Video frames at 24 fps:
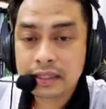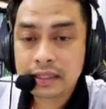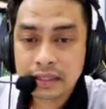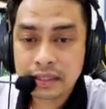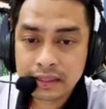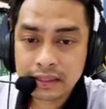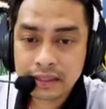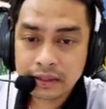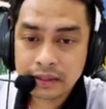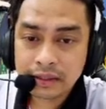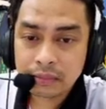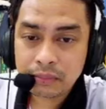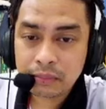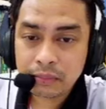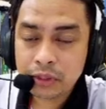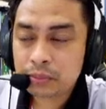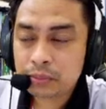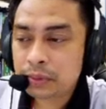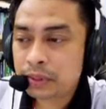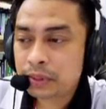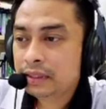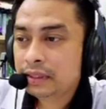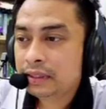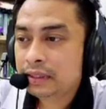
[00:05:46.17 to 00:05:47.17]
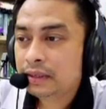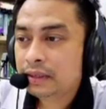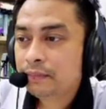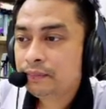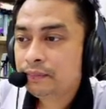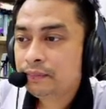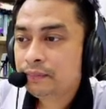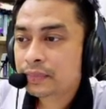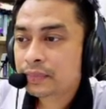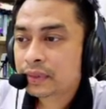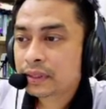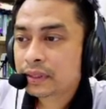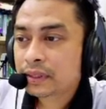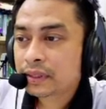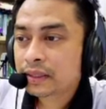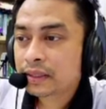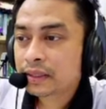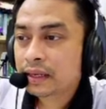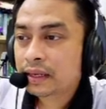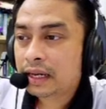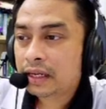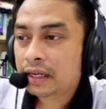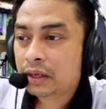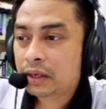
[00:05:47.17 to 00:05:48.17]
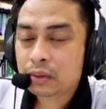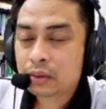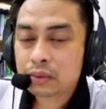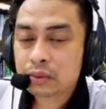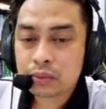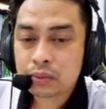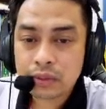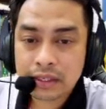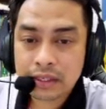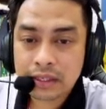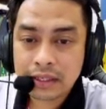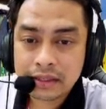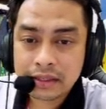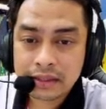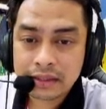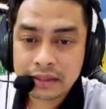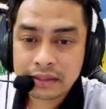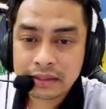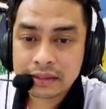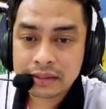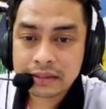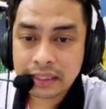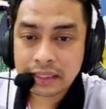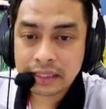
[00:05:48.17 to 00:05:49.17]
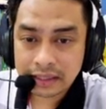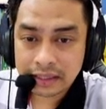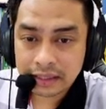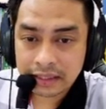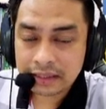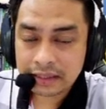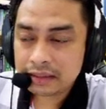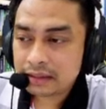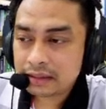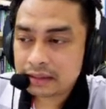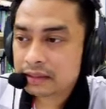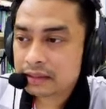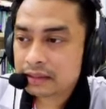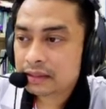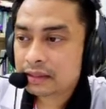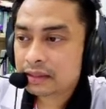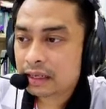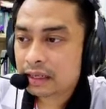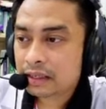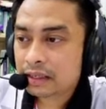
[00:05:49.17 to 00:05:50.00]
AD, which means analog to digital setting.